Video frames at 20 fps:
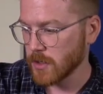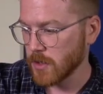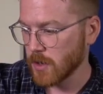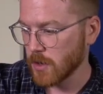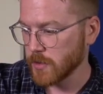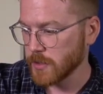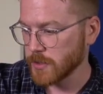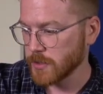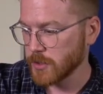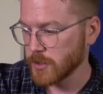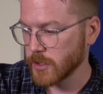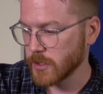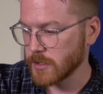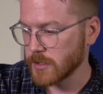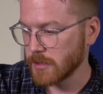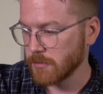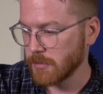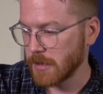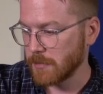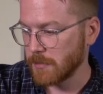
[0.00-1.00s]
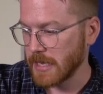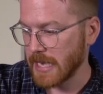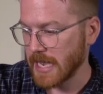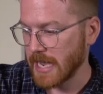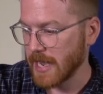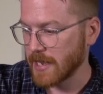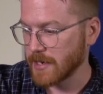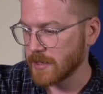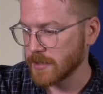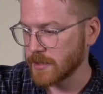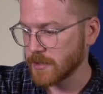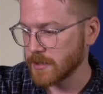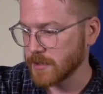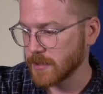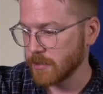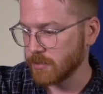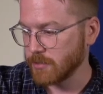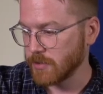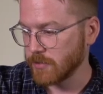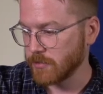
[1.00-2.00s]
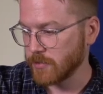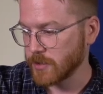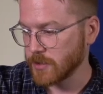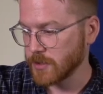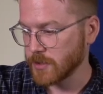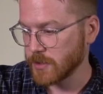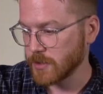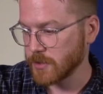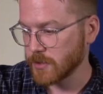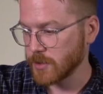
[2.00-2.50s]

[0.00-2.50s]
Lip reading: always good to maybe add in the subdivision.